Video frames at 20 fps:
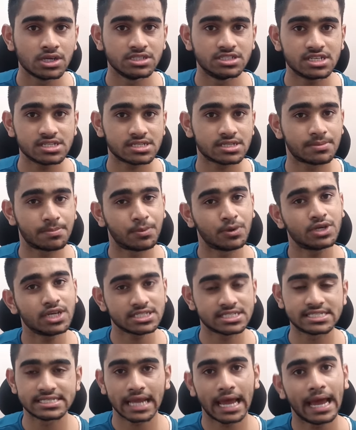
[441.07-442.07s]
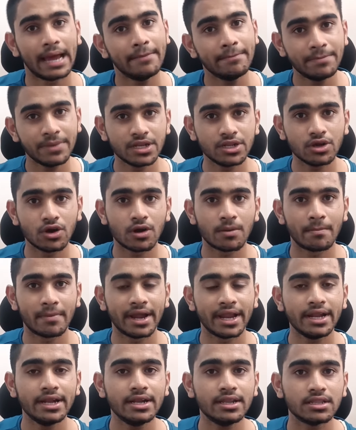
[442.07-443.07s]
just put a stamp in your
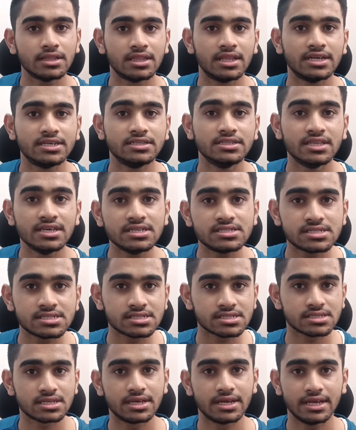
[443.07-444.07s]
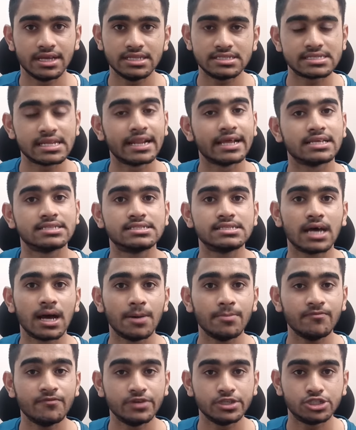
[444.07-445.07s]
mind that this is an
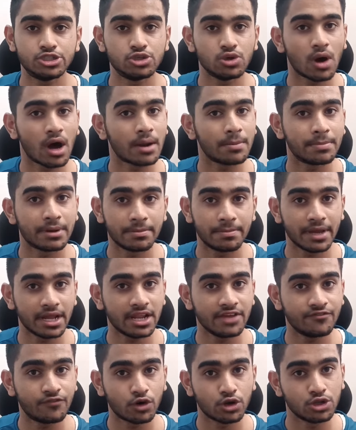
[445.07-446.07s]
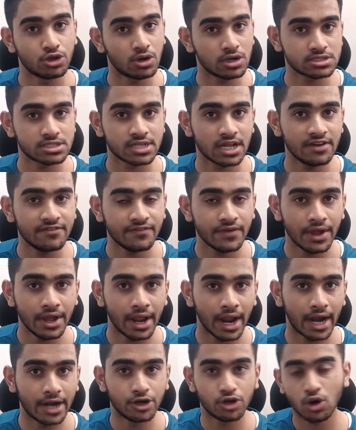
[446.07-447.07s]
exam which you are preparing for yourself,
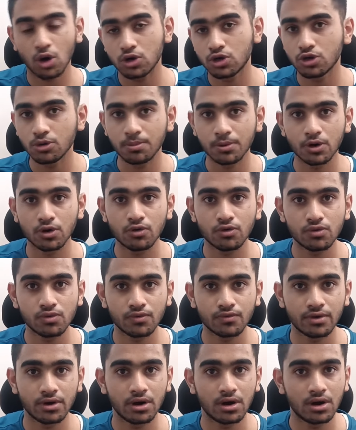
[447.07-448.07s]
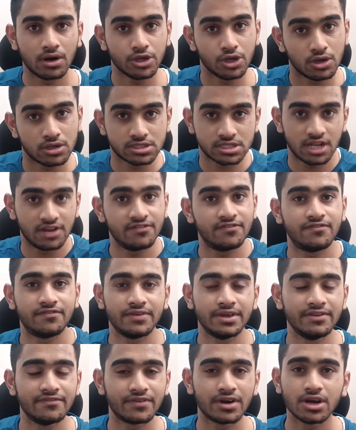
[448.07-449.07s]
and not to prove yourself
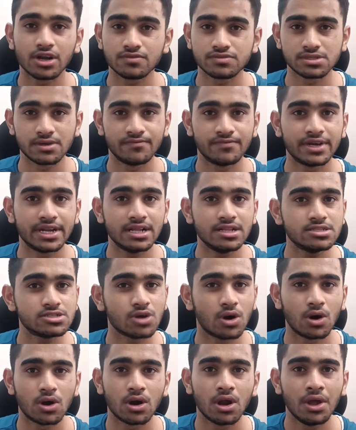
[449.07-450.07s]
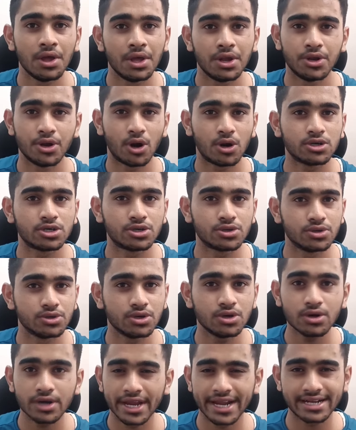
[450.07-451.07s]
in front of someone else, or not to
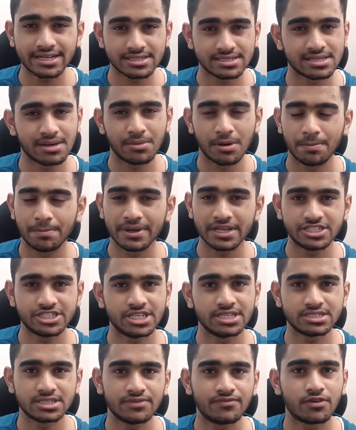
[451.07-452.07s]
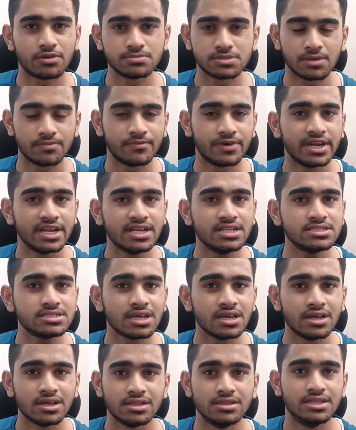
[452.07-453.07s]
get some appreciation from someone else.
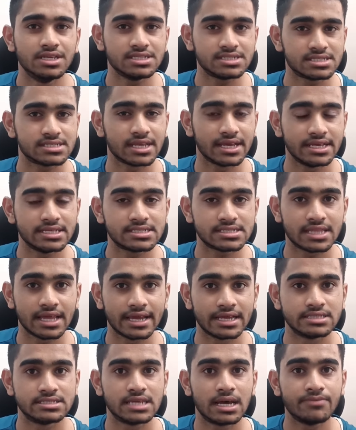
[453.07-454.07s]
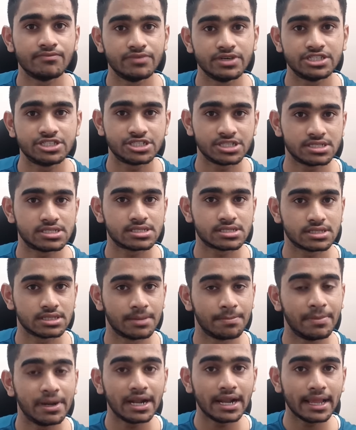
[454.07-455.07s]
This is the exam which is the
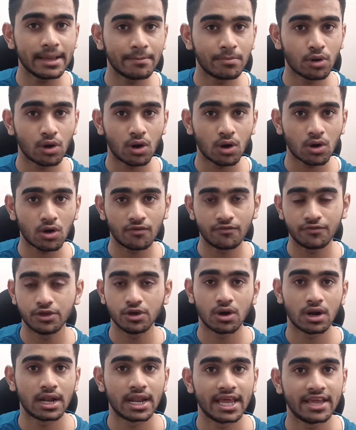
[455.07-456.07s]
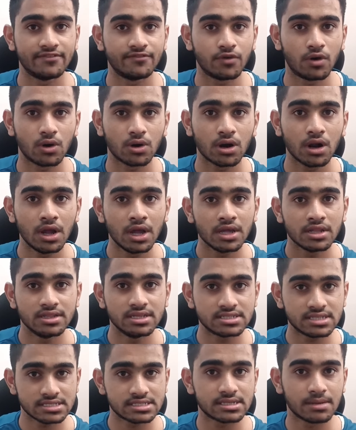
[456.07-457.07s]
building block of your life, or
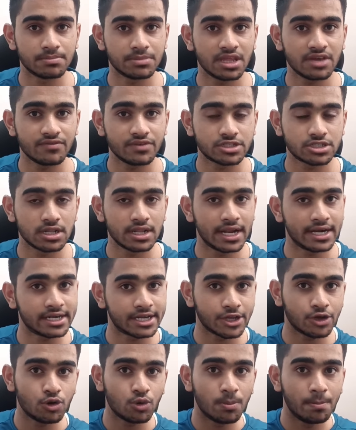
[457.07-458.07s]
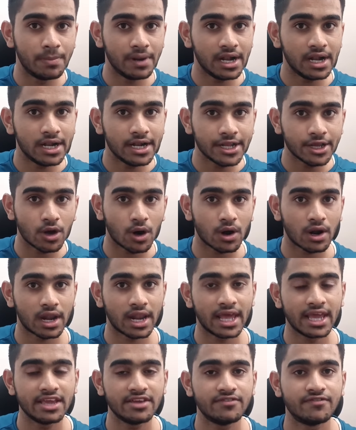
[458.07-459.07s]
this is something which will let you build your
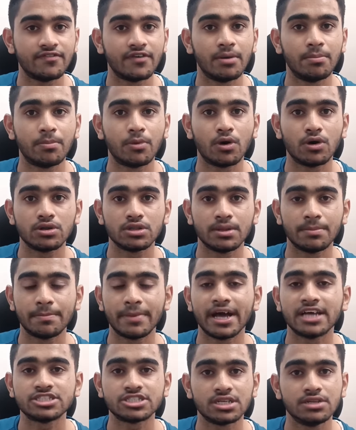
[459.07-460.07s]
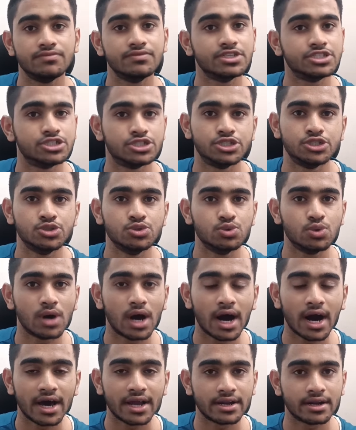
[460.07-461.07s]
life upon the passion which you
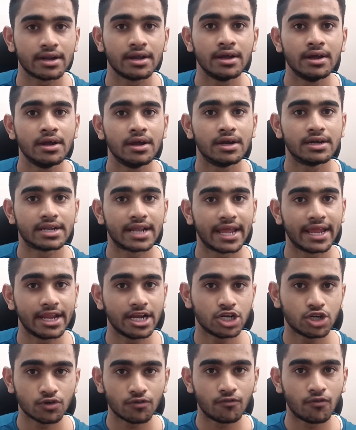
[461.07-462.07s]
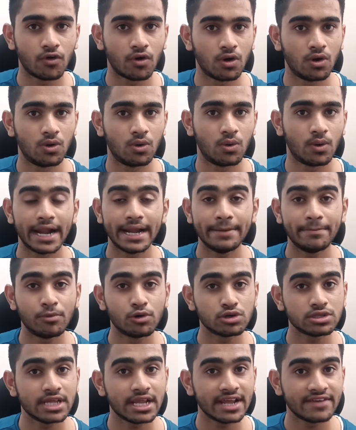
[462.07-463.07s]
are trying to follow. And
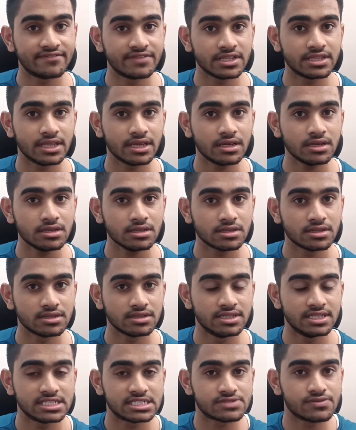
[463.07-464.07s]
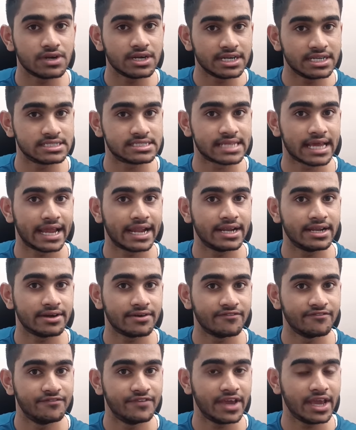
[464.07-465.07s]
more than everything, this will decide
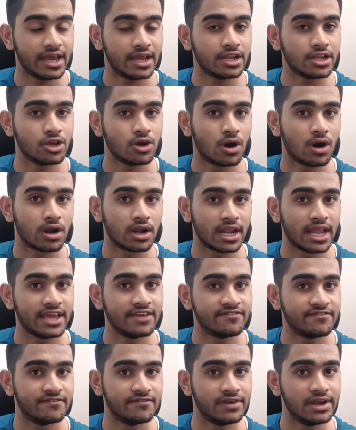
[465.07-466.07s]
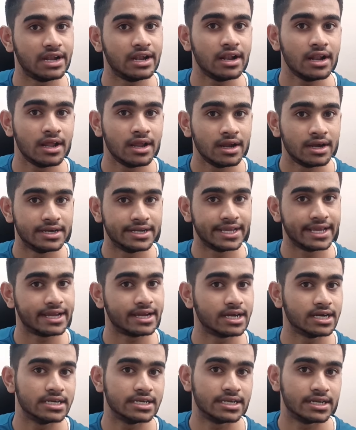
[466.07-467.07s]
where your life will
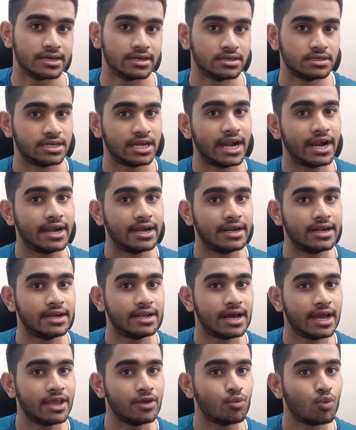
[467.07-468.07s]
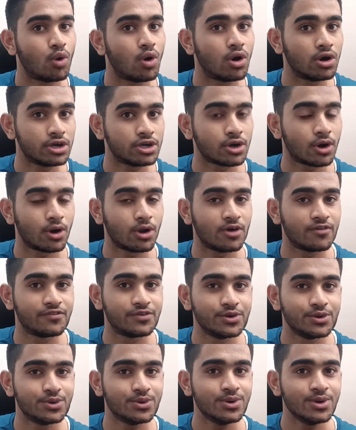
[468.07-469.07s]
take a turn, and I want all of
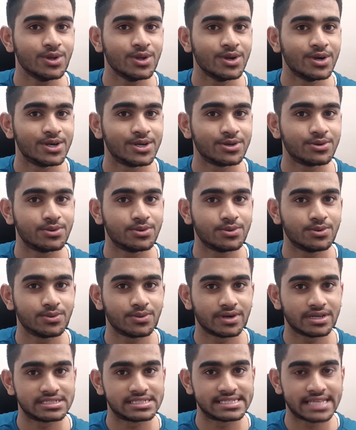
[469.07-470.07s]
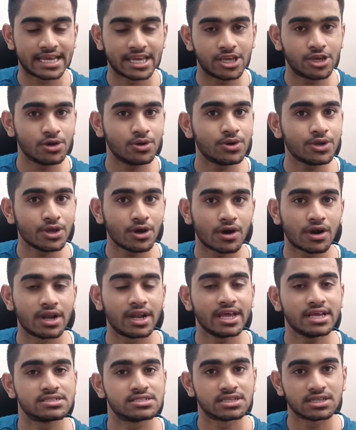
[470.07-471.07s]
you to secure your
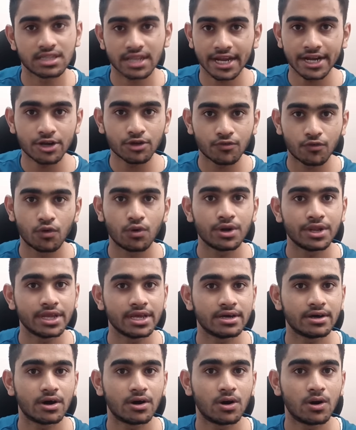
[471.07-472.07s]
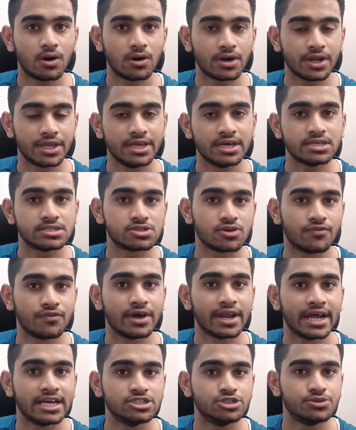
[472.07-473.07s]
next 3 to 4 years of
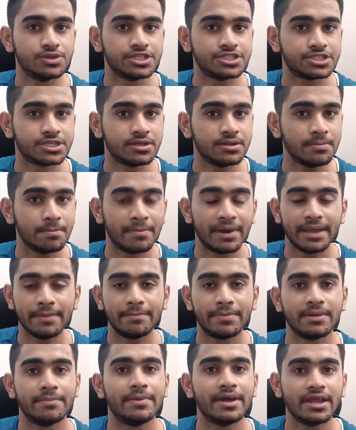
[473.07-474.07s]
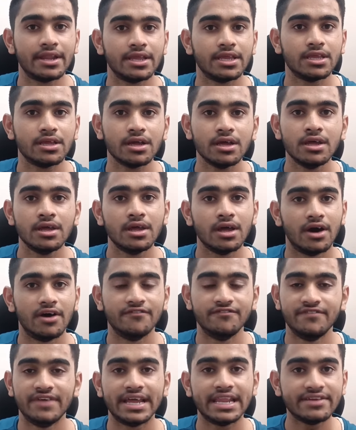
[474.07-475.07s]
graduation by preparing
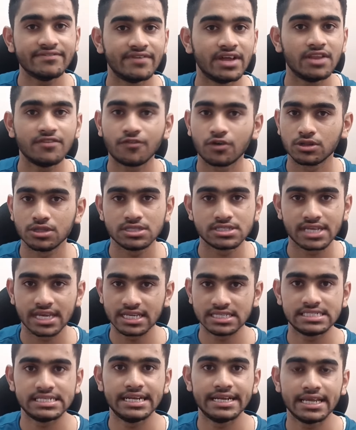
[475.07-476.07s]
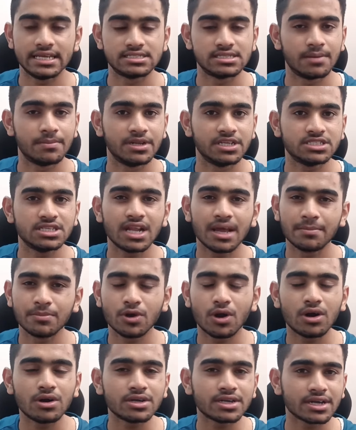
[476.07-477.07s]
very well for this KCET examination. I'm
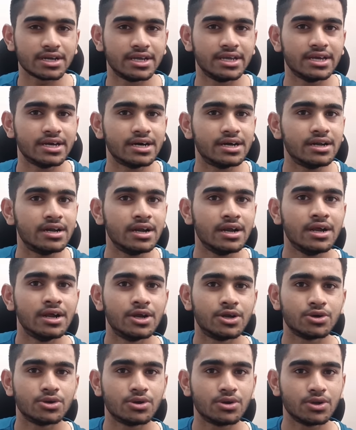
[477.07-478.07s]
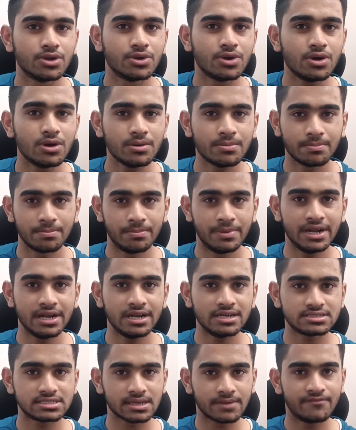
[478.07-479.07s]
not here to
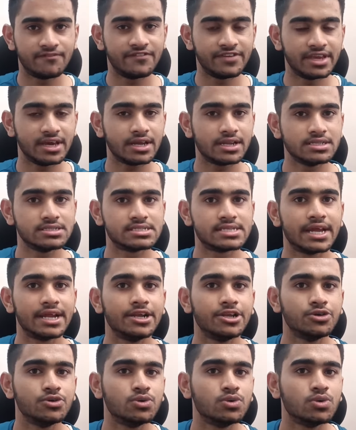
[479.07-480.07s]
build some fear inside you